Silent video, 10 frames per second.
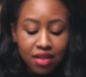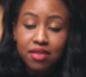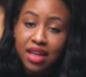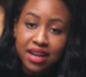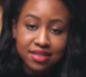
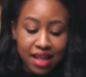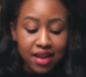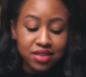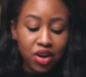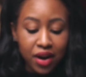that is
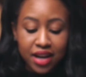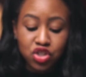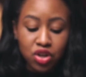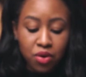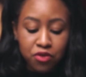that. All
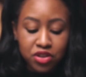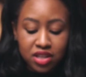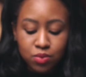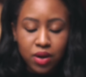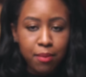right, so for
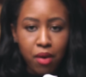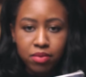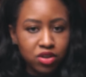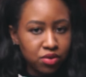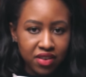this one, I
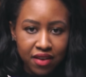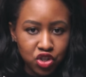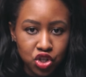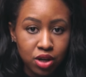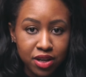probably don't even
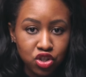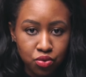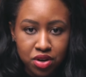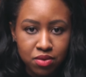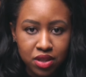have to share my
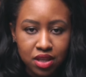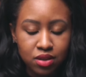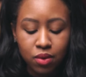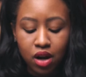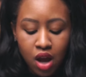screen with
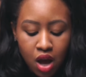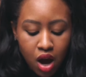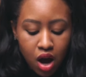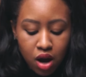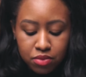one.
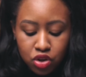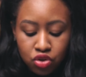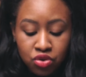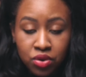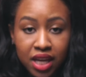
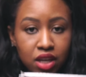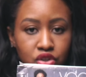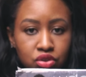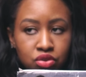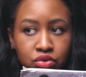You
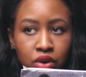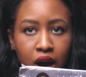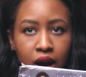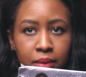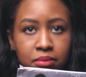can do
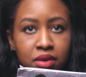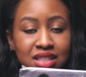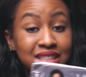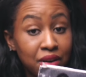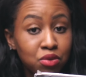
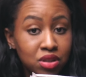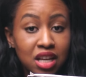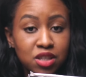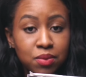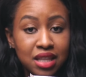several
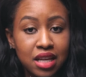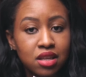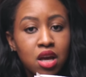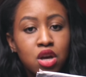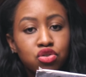things with
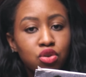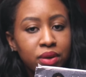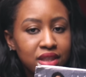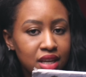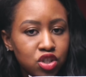this. So
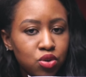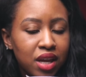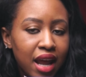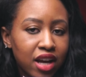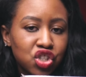with this, you
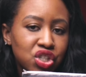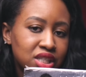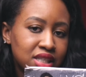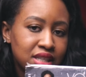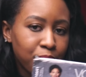can actually
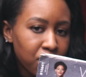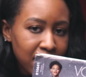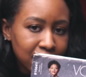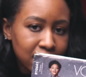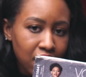
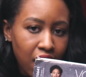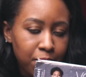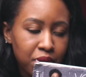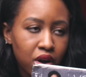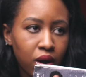separate the
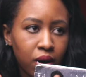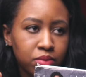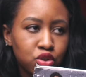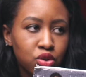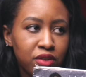top.
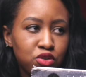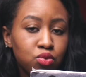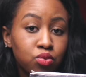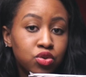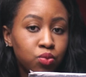So if
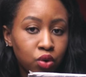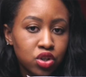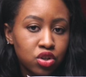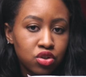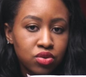you
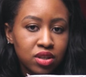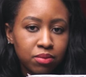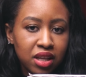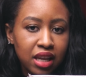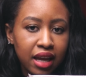were to do
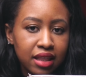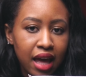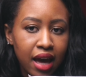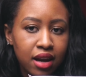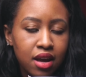something like
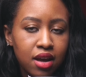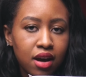that,